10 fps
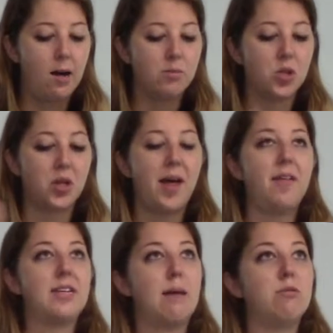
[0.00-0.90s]
So a lot
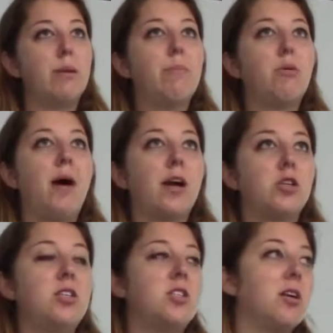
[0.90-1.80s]
of the times people will
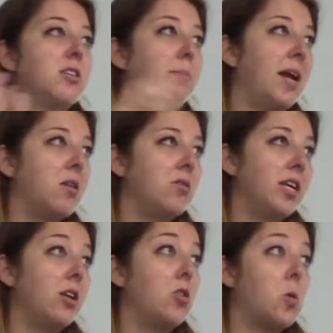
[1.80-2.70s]
actually start tomatoes
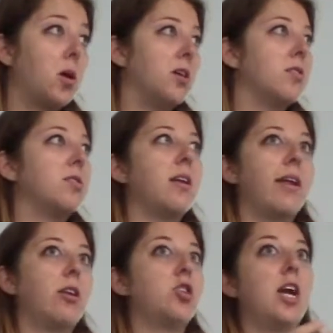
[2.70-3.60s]
indoors in
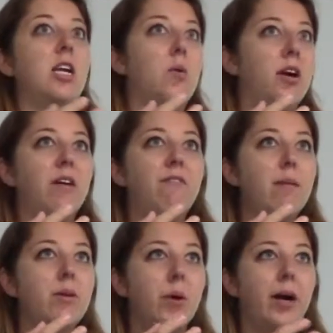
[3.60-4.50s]
like January or
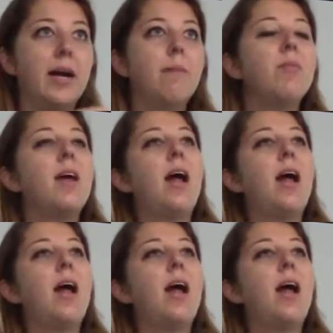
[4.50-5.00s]
February, and